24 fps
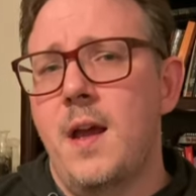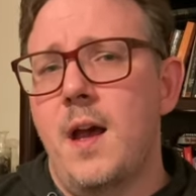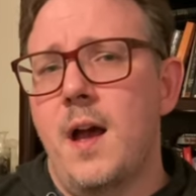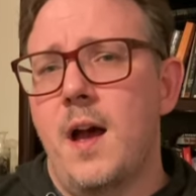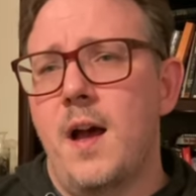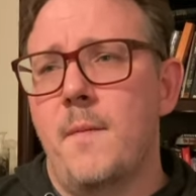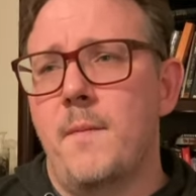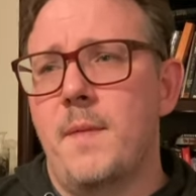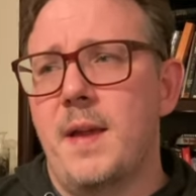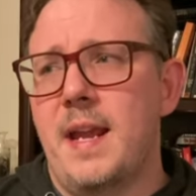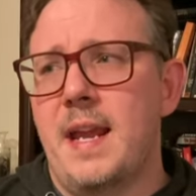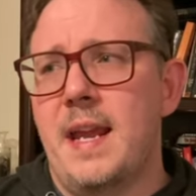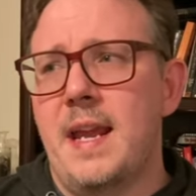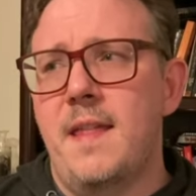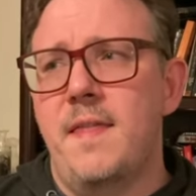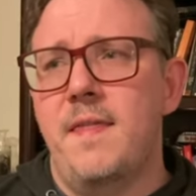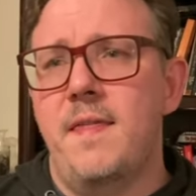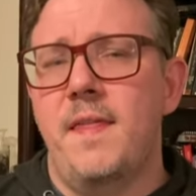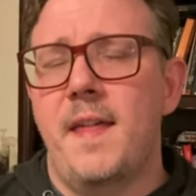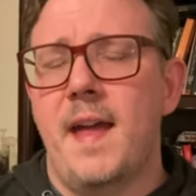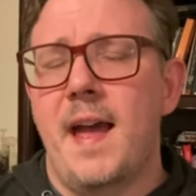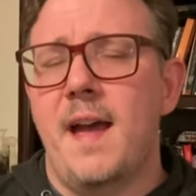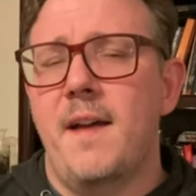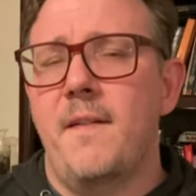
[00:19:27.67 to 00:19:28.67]
um, in
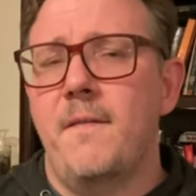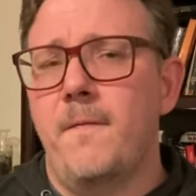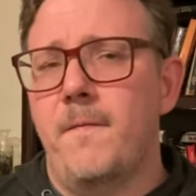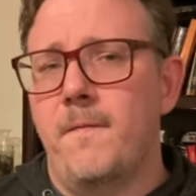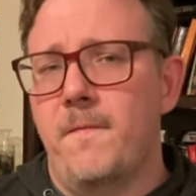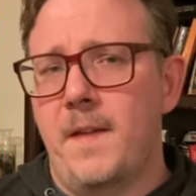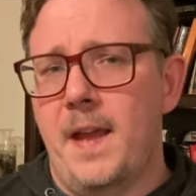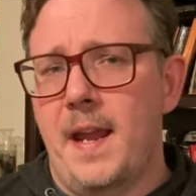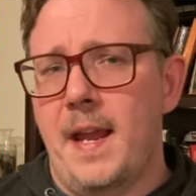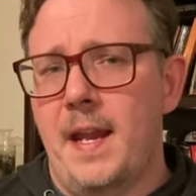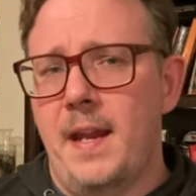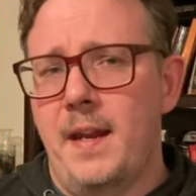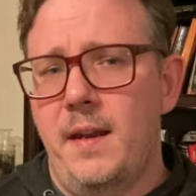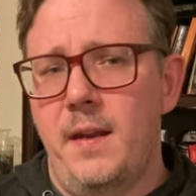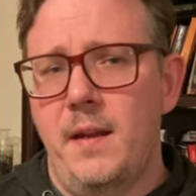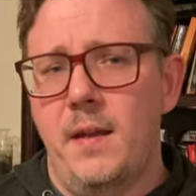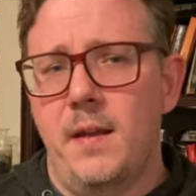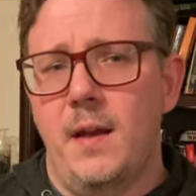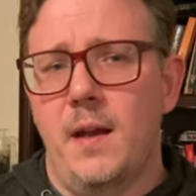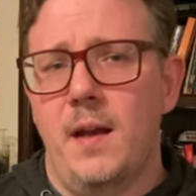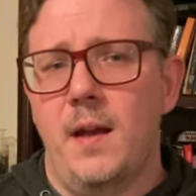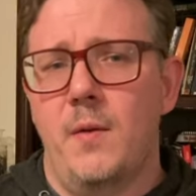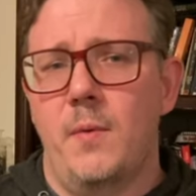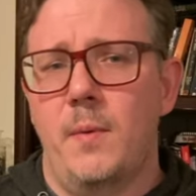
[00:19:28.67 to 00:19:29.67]
that vein.
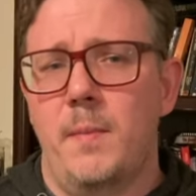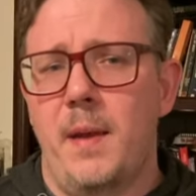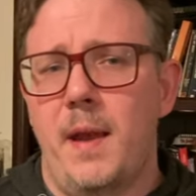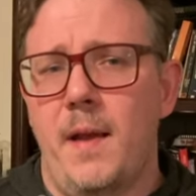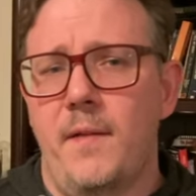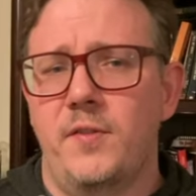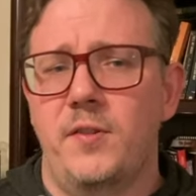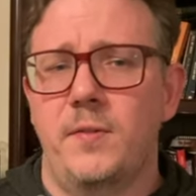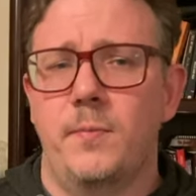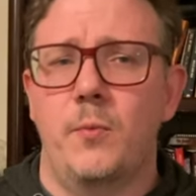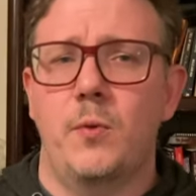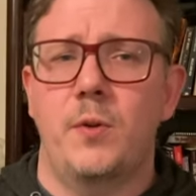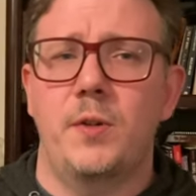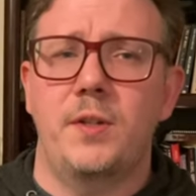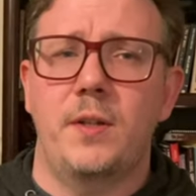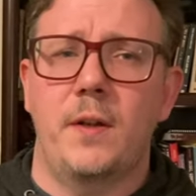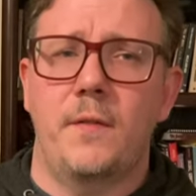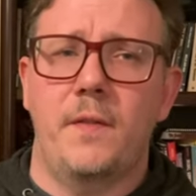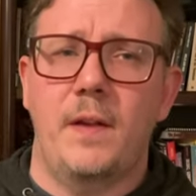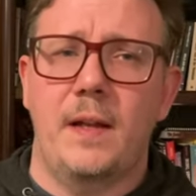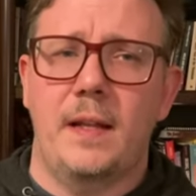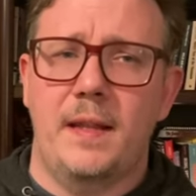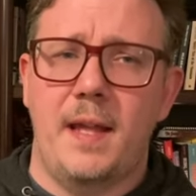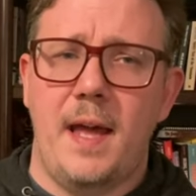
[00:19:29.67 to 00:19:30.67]
Uh, we may have some more
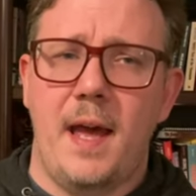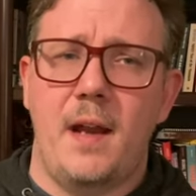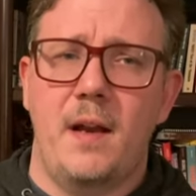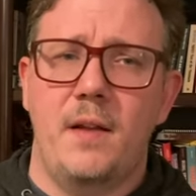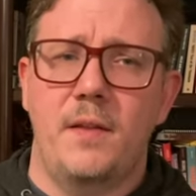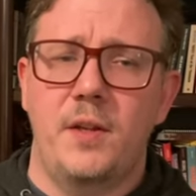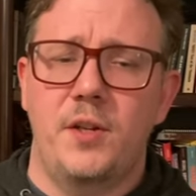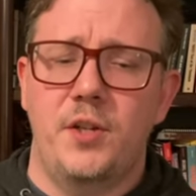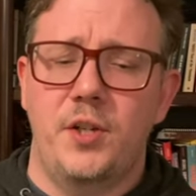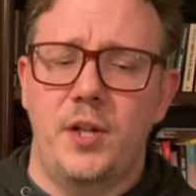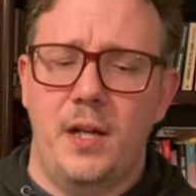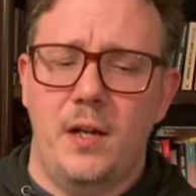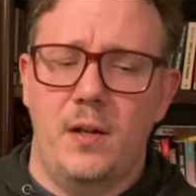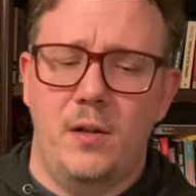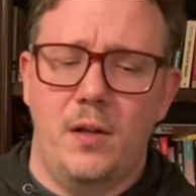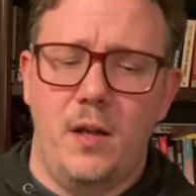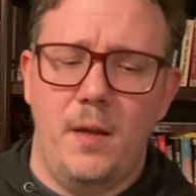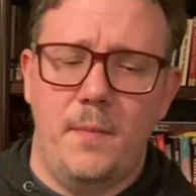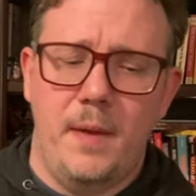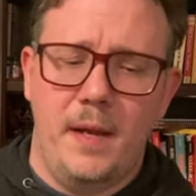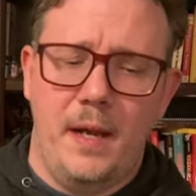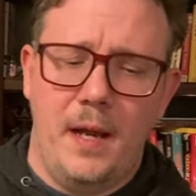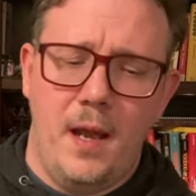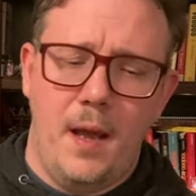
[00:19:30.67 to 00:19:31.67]
stuff like that on the channel
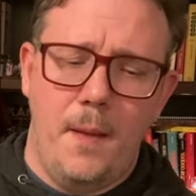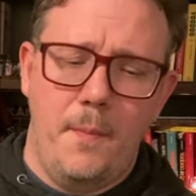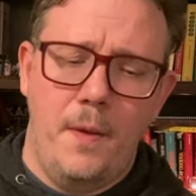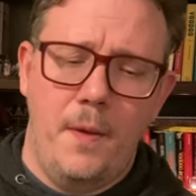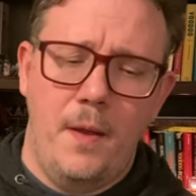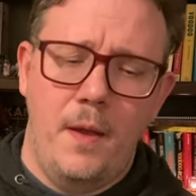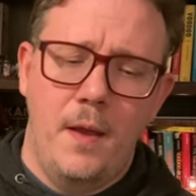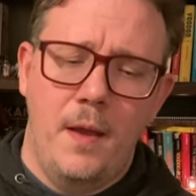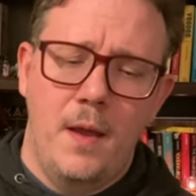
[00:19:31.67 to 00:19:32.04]
coming up.